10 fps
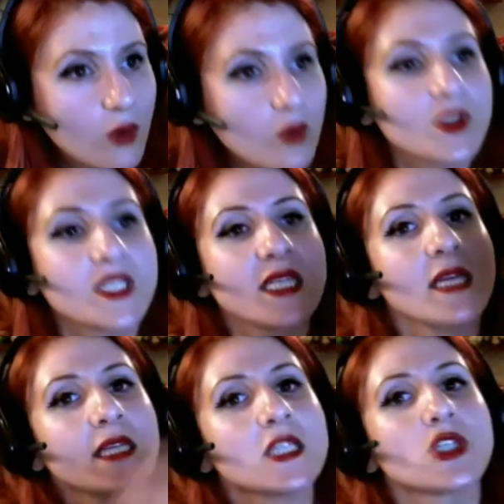scene
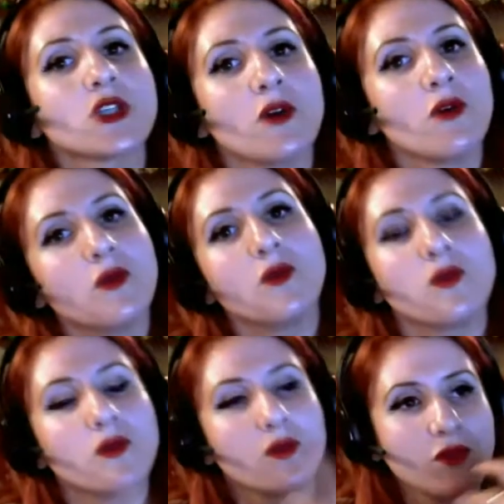is so...
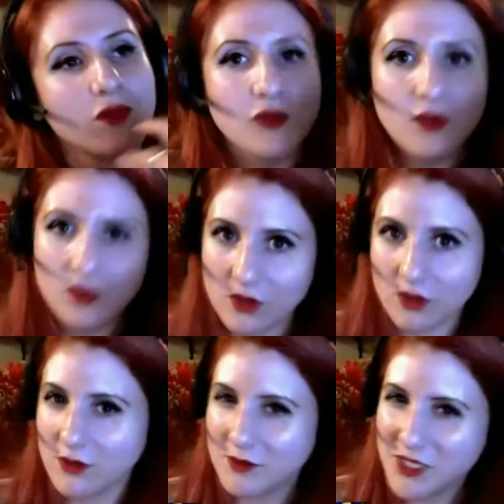
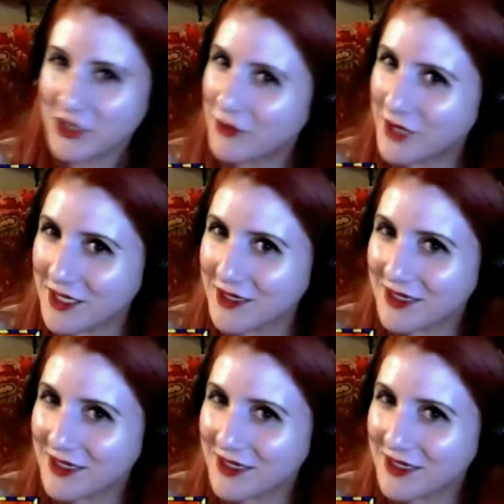Sorry, what?